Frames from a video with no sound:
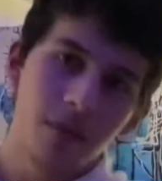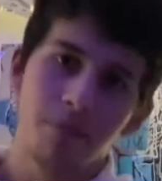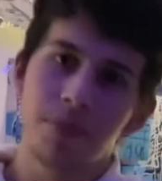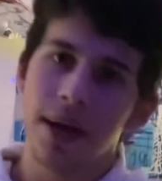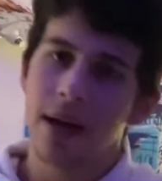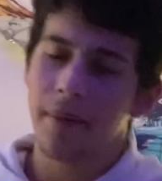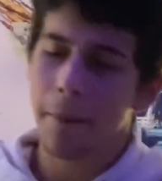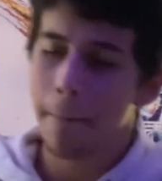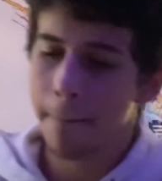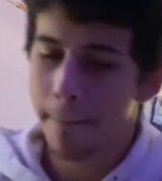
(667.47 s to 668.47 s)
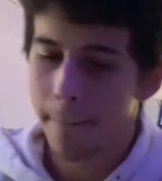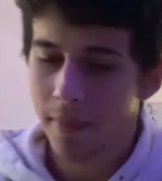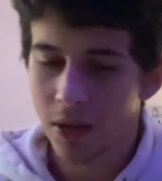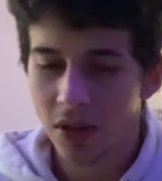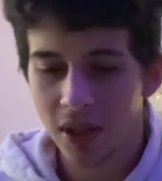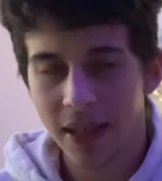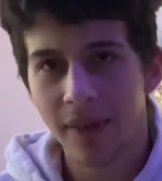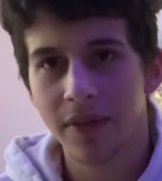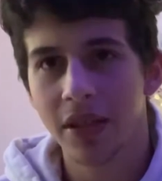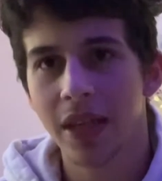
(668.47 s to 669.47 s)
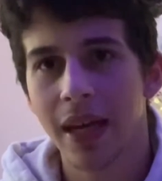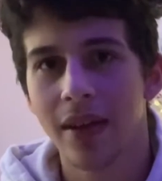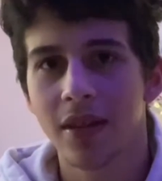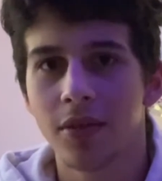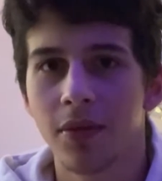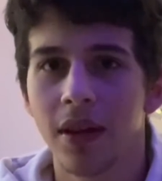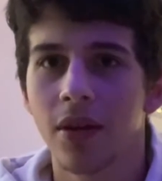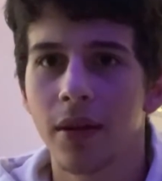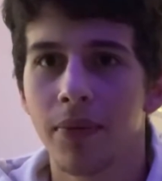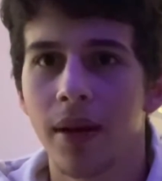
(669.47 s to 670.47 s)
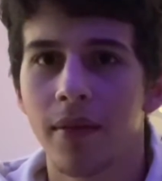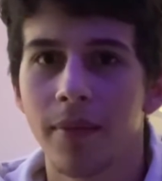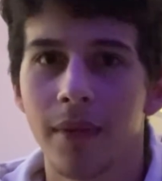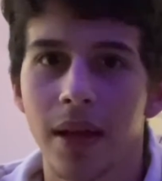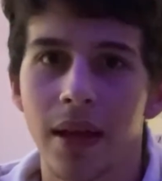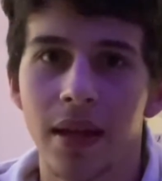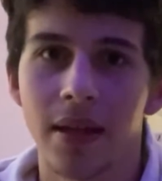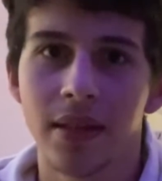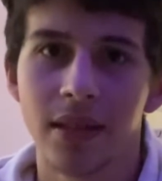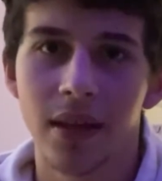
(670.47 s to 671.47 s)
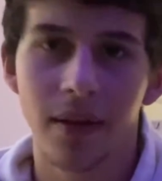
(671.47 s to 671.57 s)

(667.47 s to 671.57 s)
But you should definitely check out this movie. The only problem is